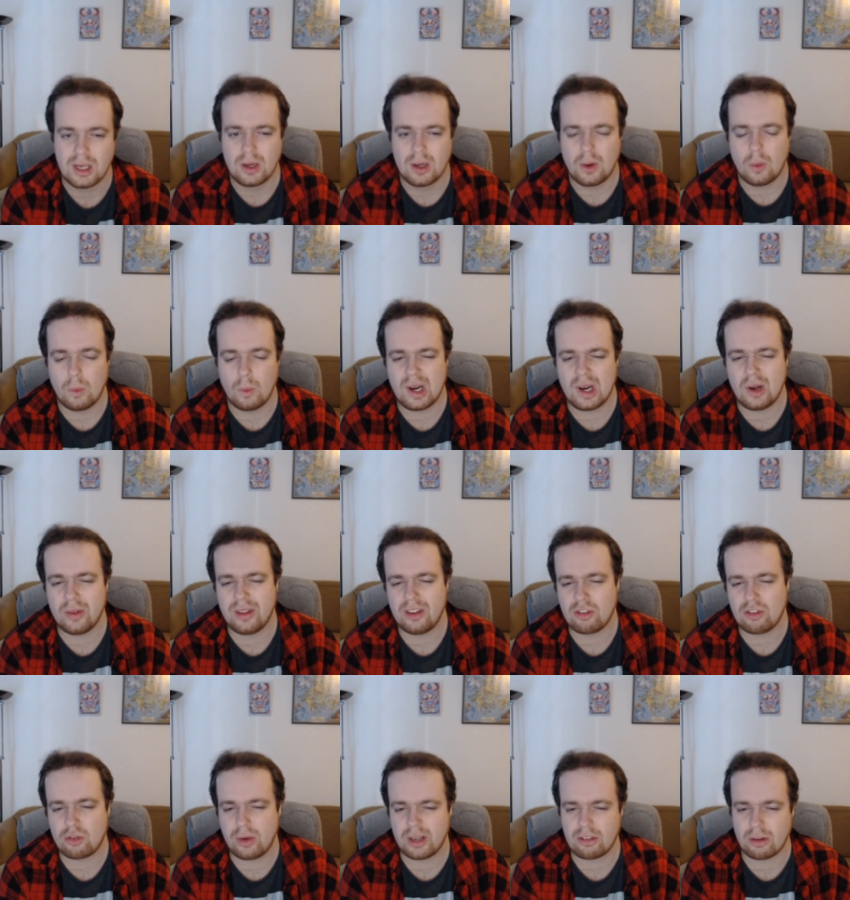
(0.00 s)
While these
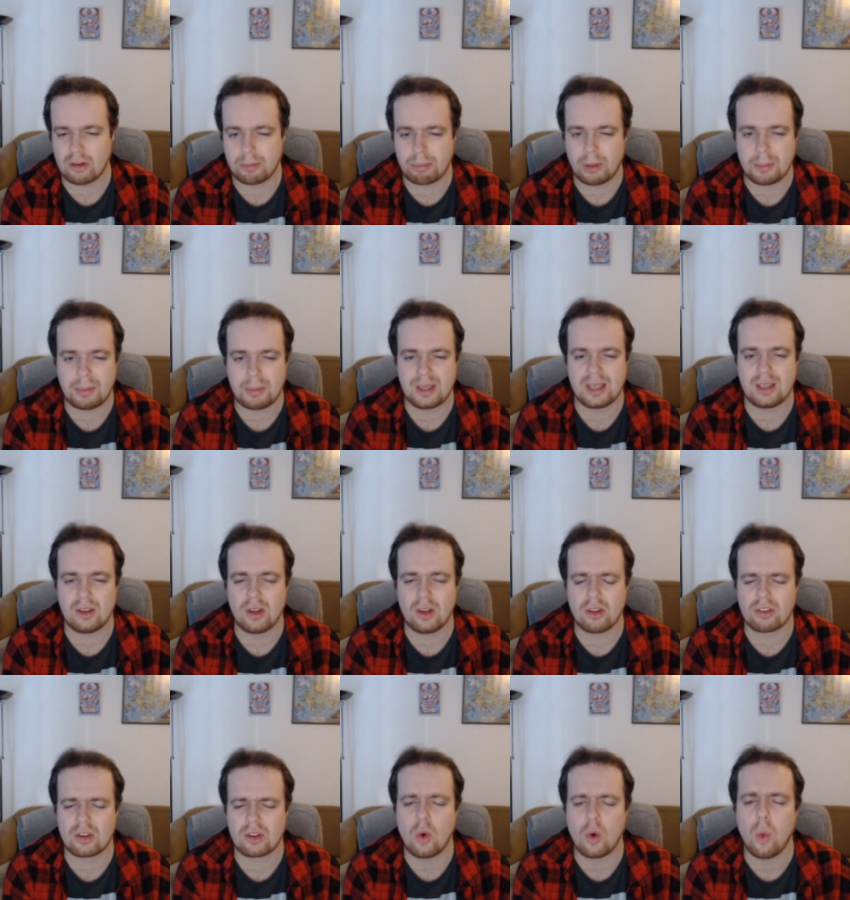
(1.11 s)
tricks are probably
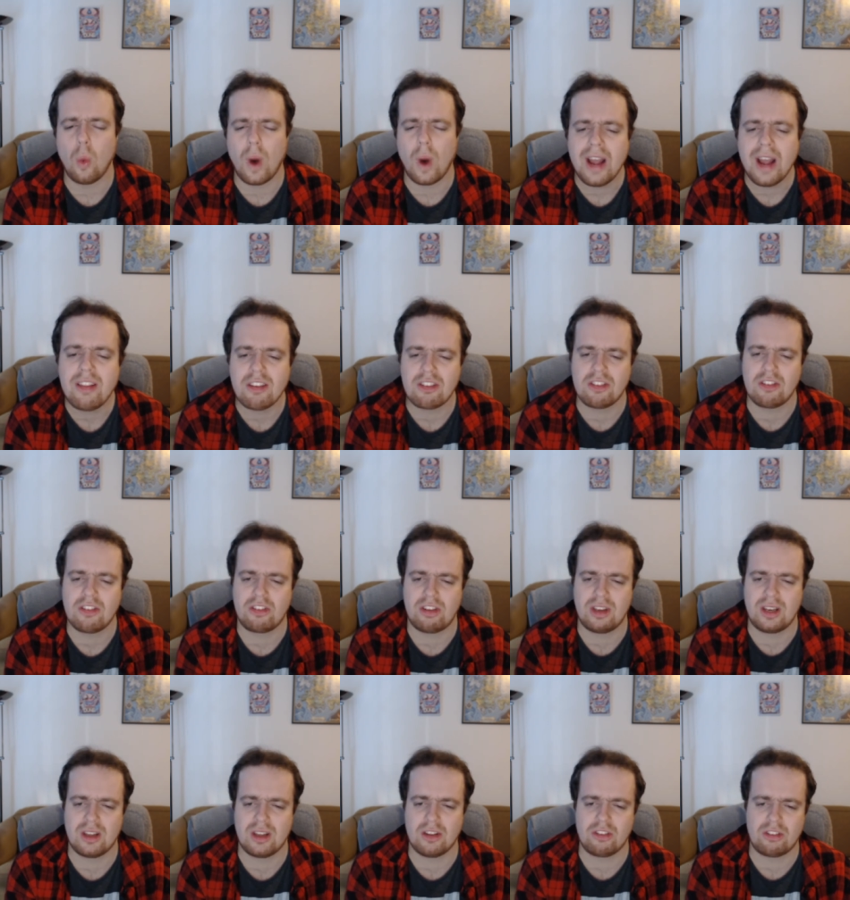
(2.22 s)
not quite as
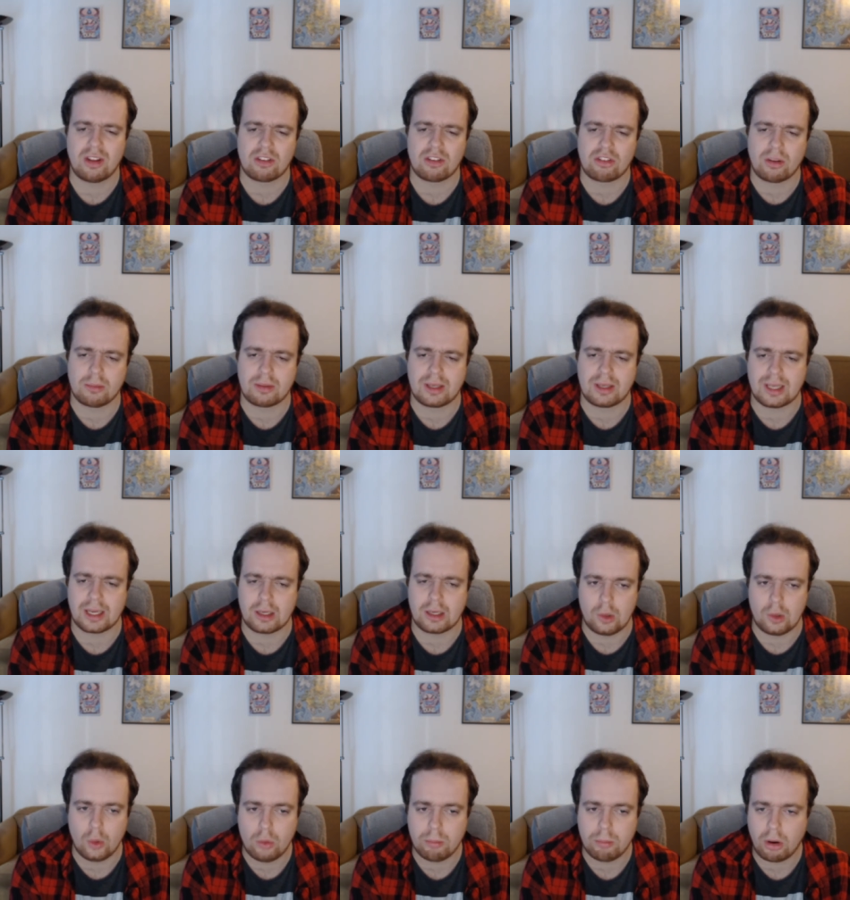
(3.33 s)
insidious as something like
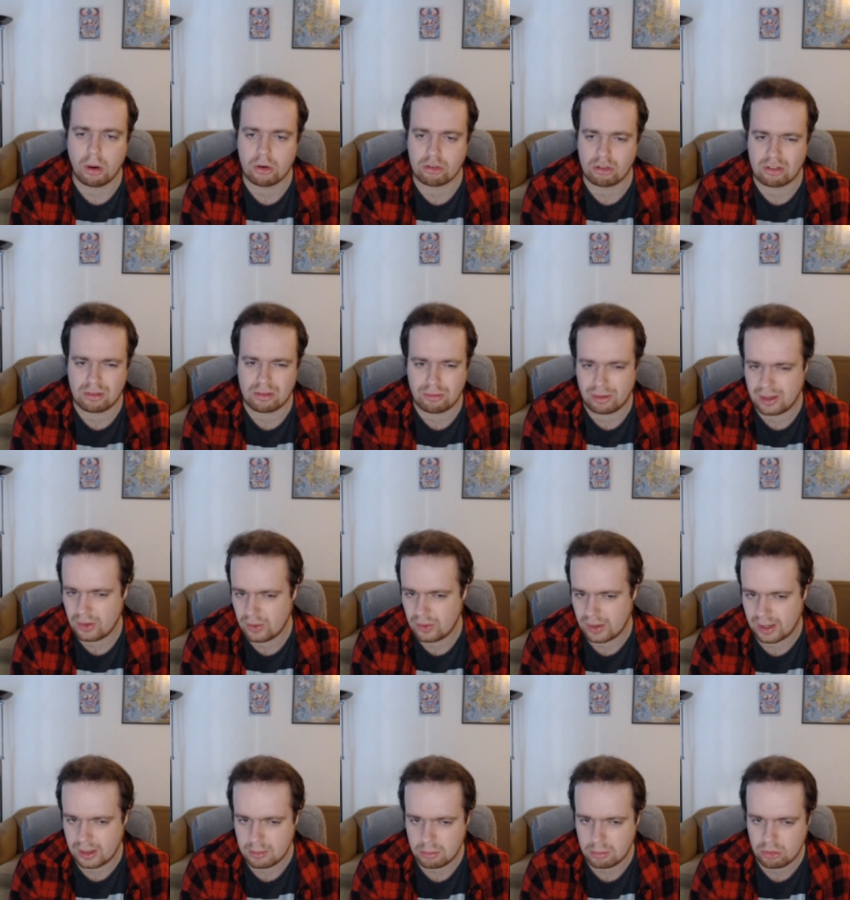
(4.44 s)
loot boxes in video
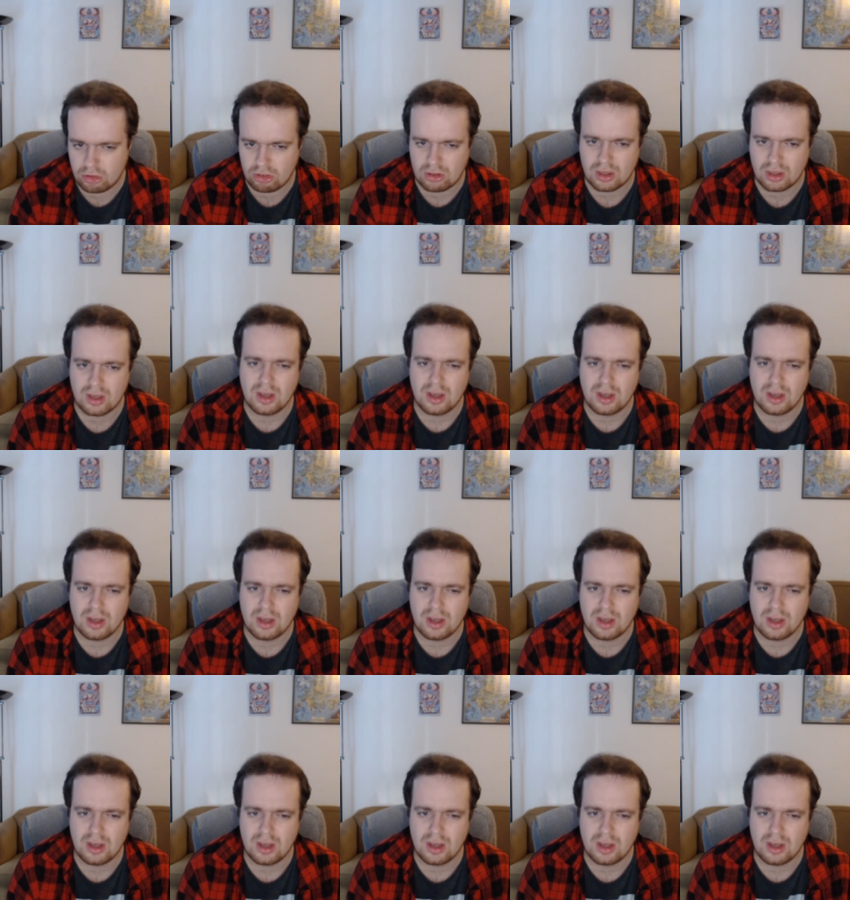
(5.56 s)
games,